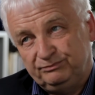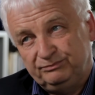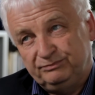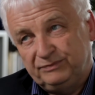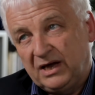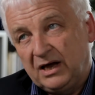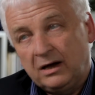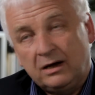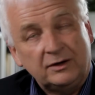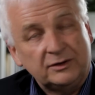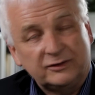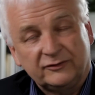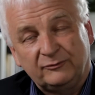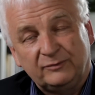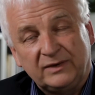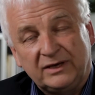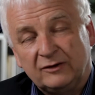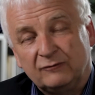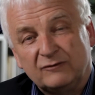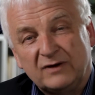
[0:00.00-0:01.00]
part of
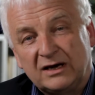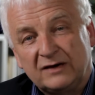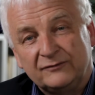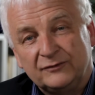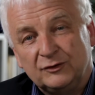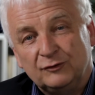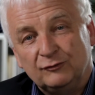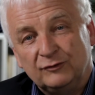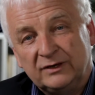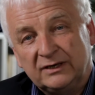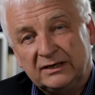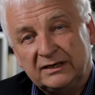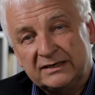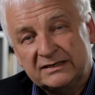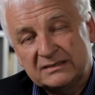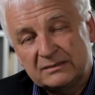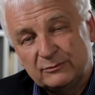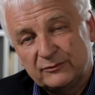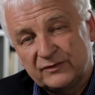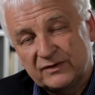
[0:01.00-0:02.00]
being relevant, really.
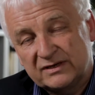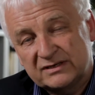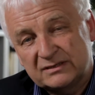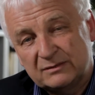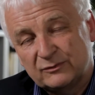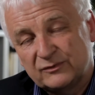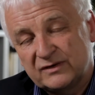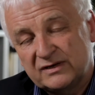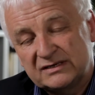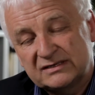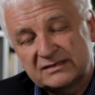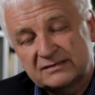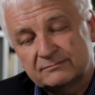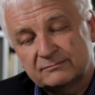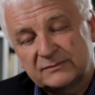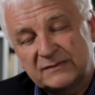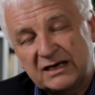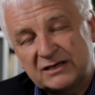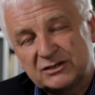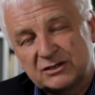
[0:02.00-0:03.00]
Some of these
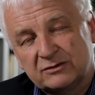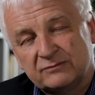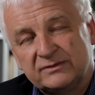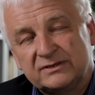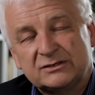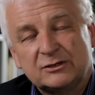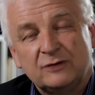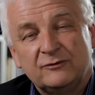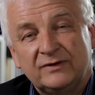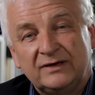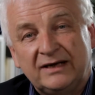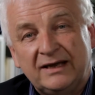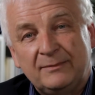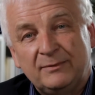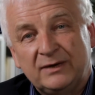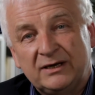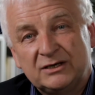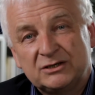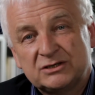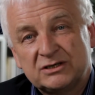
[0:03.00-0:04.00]
categories
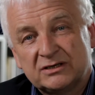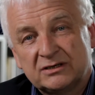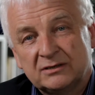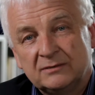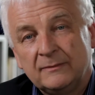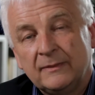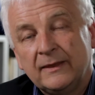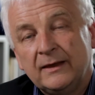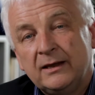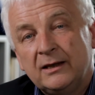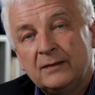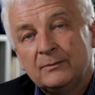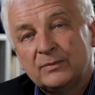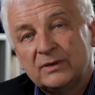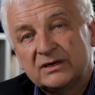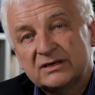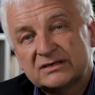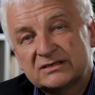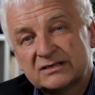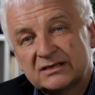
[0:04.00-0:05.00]
overlap each other,
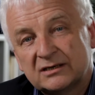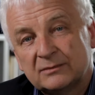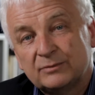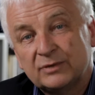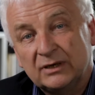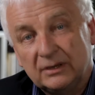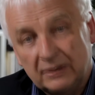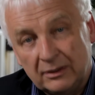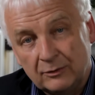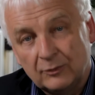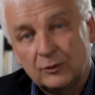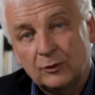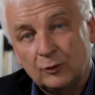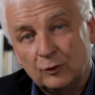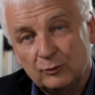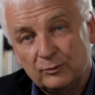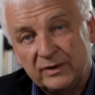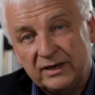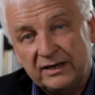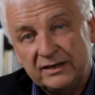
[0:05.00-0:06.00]
but
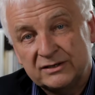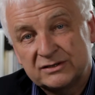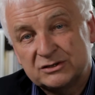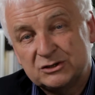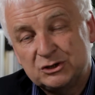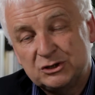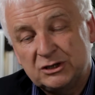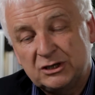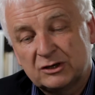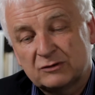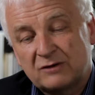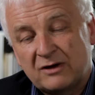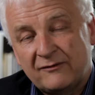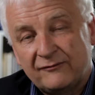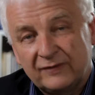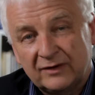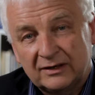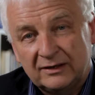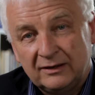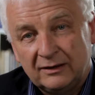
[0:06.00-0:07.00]
local means
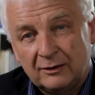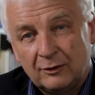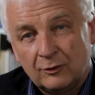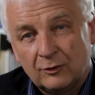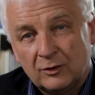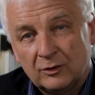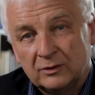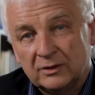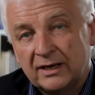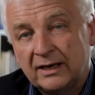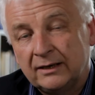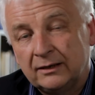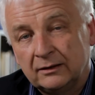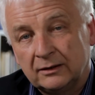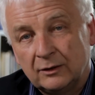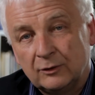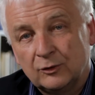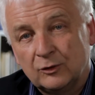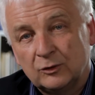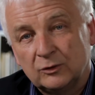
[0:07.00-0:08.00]
geographically local, and
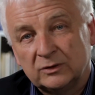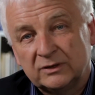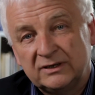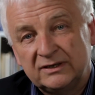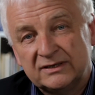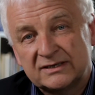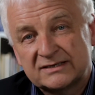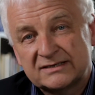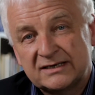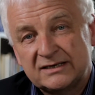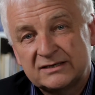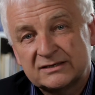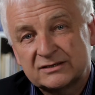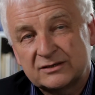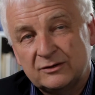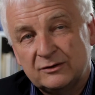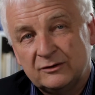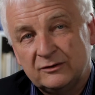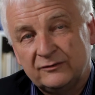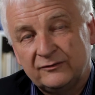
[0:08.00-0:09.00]
local in the sense
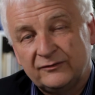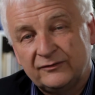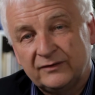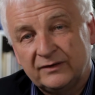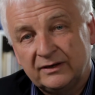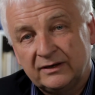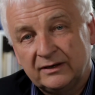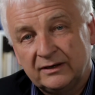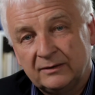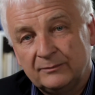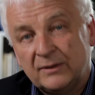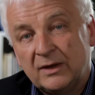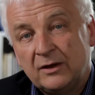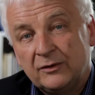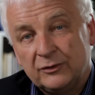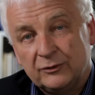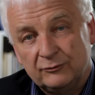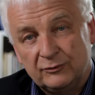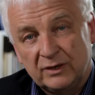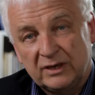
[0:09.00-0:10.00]
of
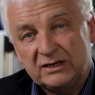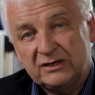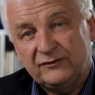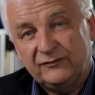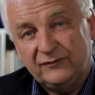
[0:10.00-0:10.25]
the right